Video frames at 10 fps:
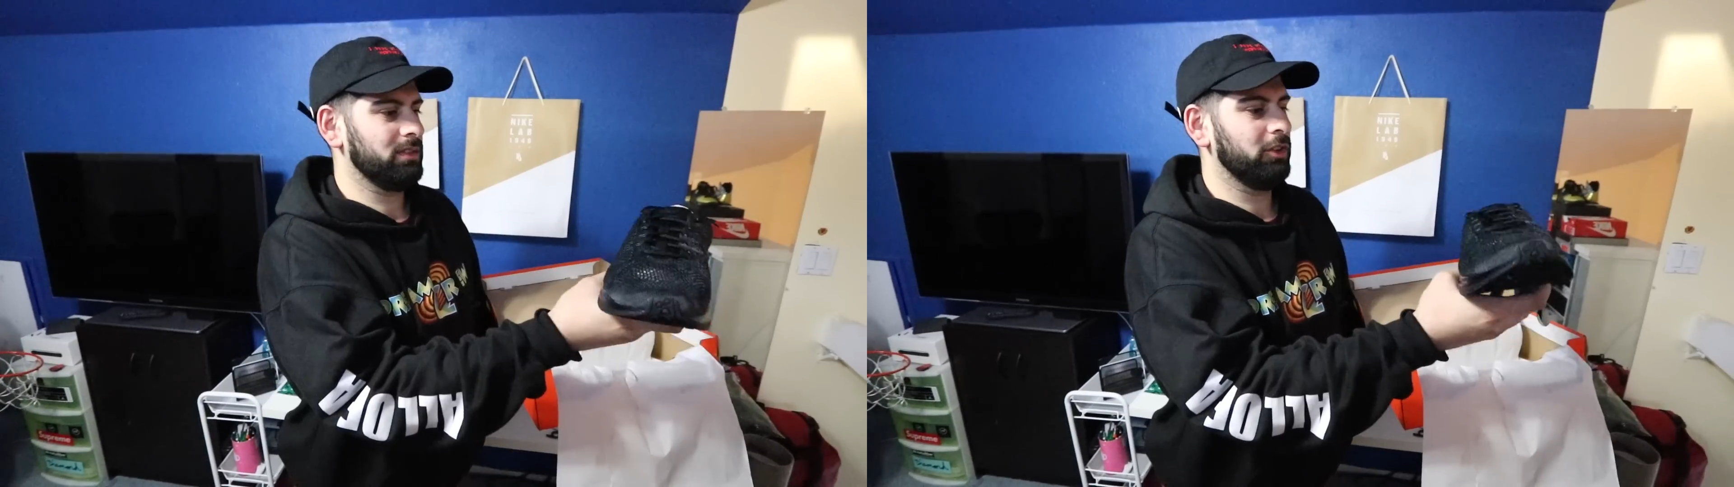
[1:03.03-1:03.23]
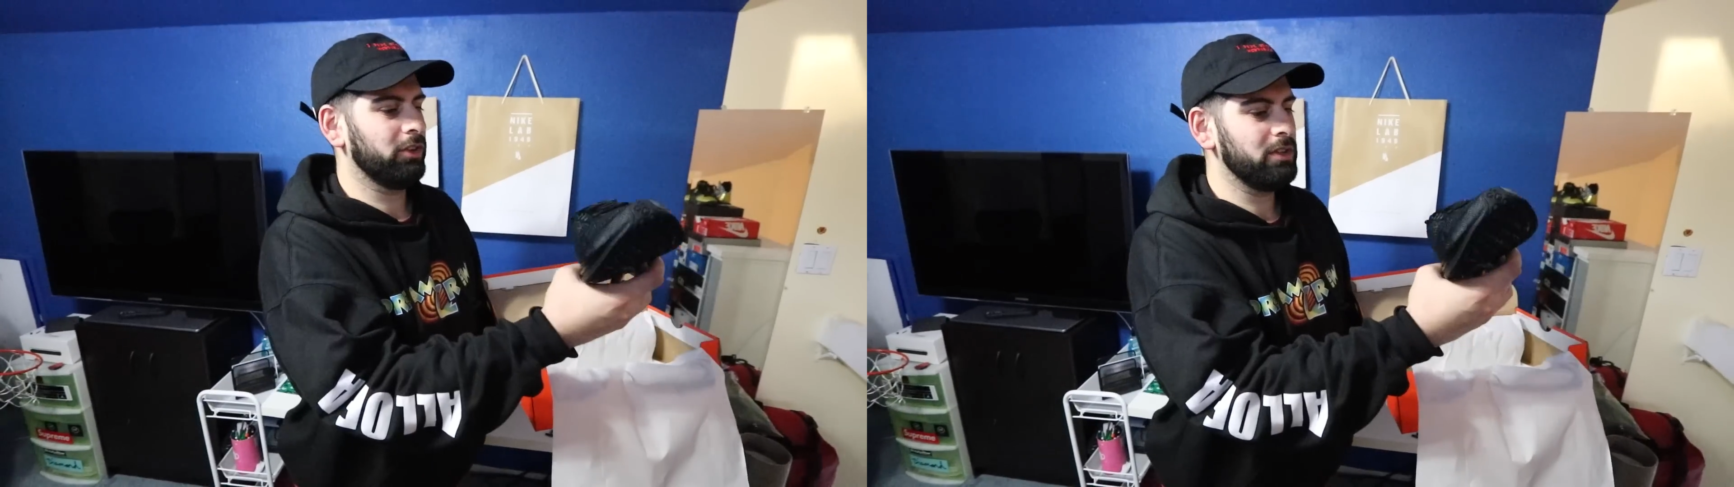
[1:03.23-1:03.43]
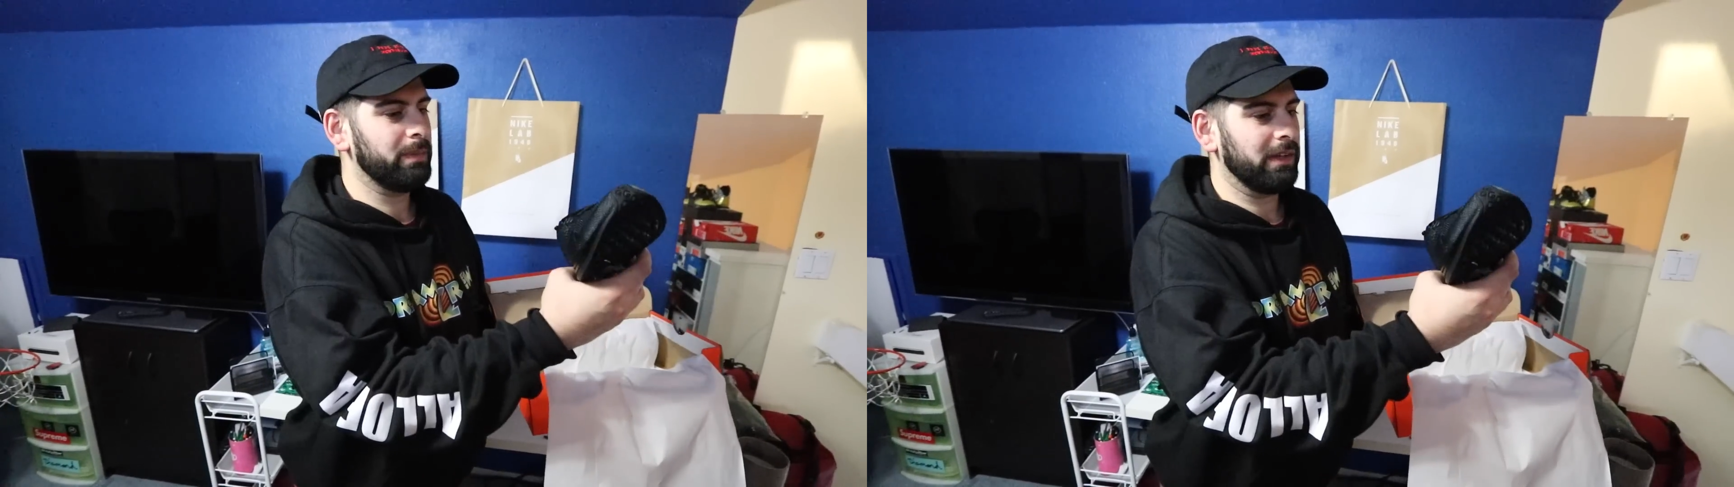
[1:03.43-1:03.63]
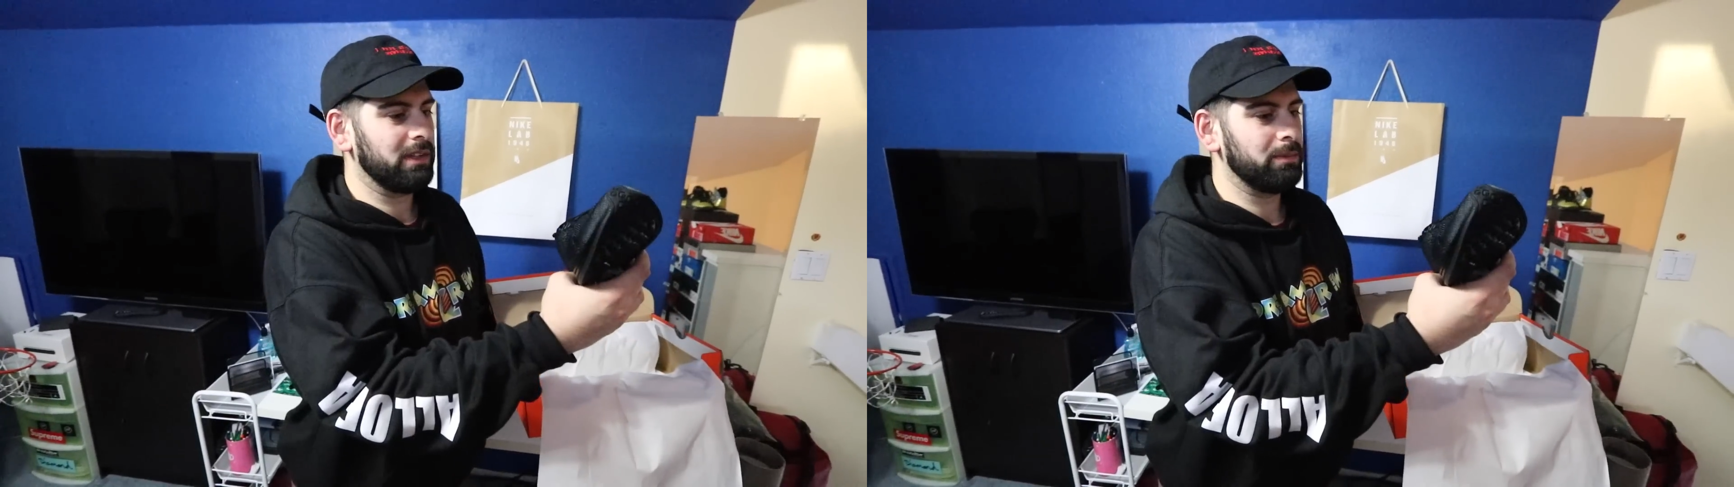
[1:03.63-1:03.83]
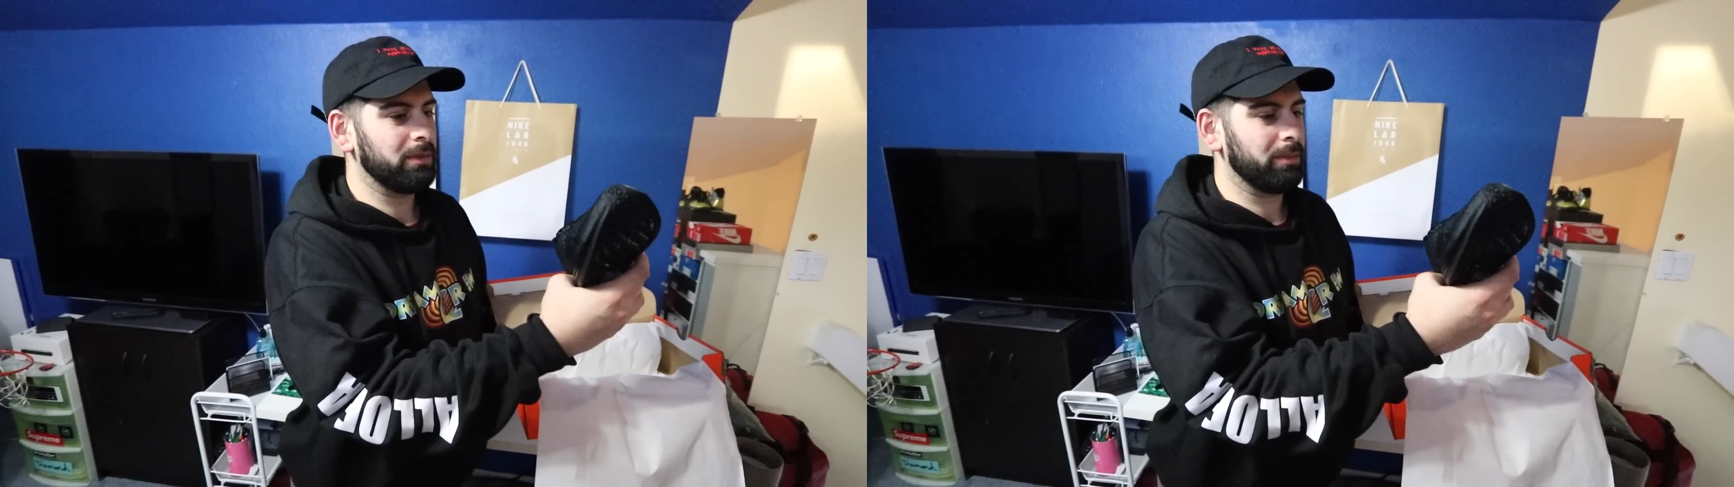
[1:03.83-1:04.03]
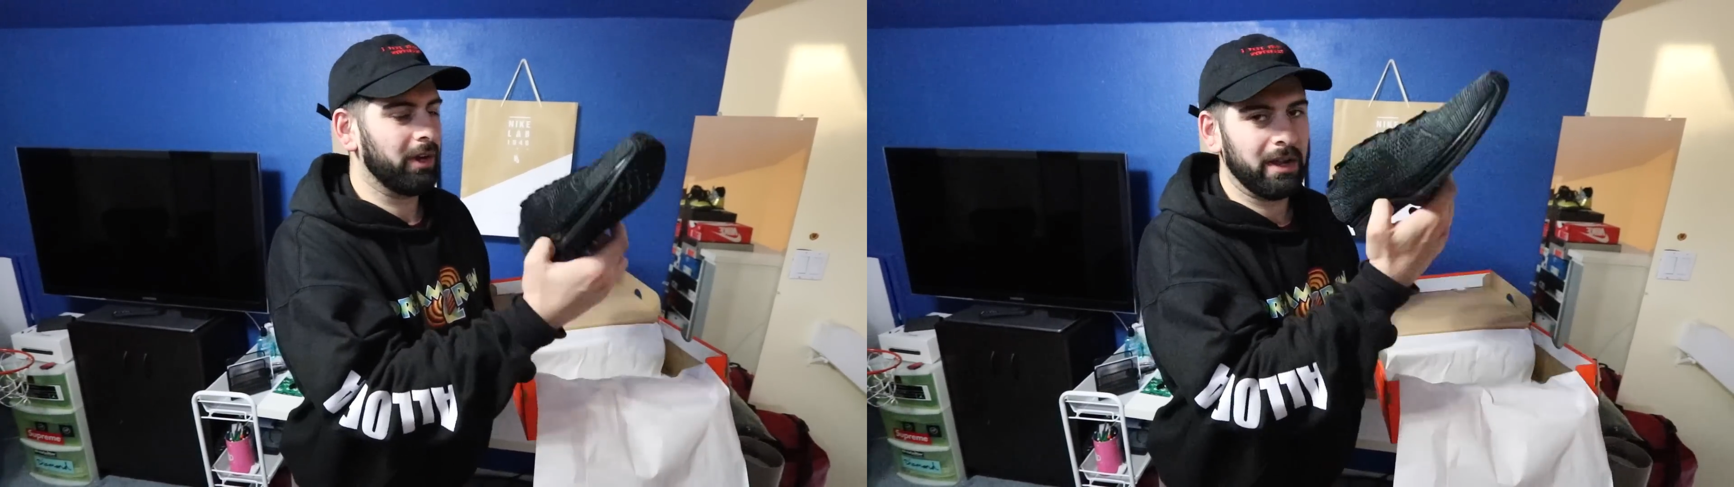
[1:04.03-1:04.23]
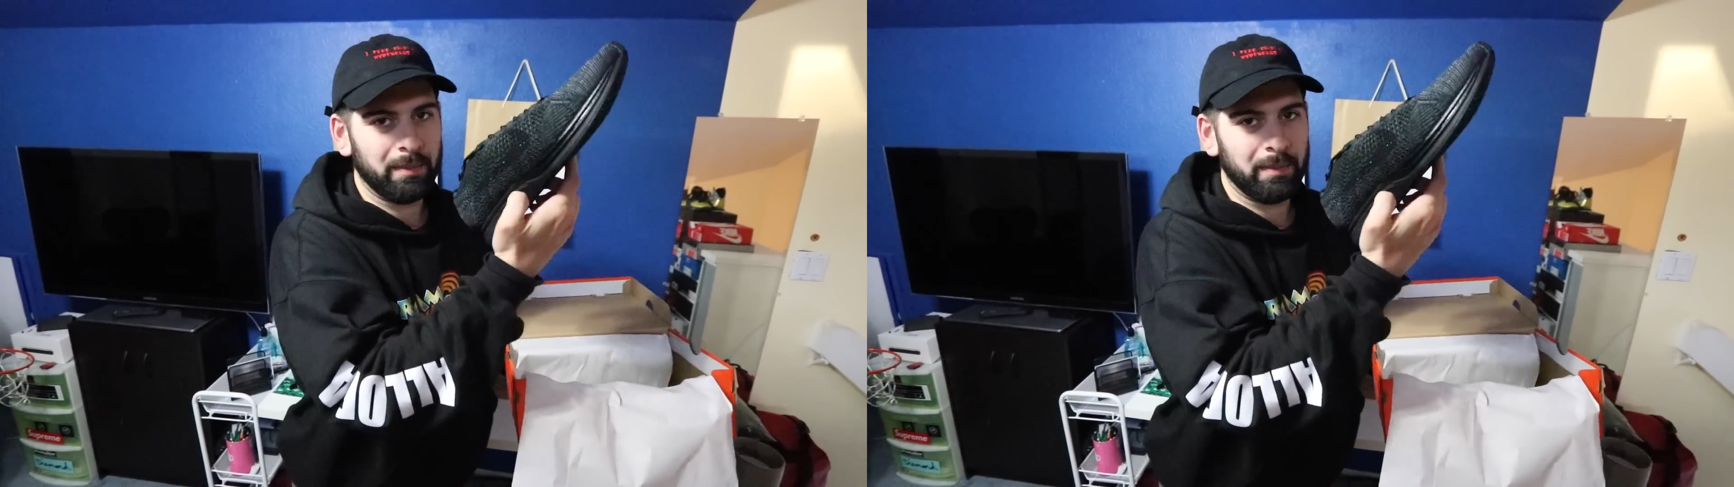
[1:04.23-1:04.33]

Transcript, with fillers: Low key might keep them. Alright,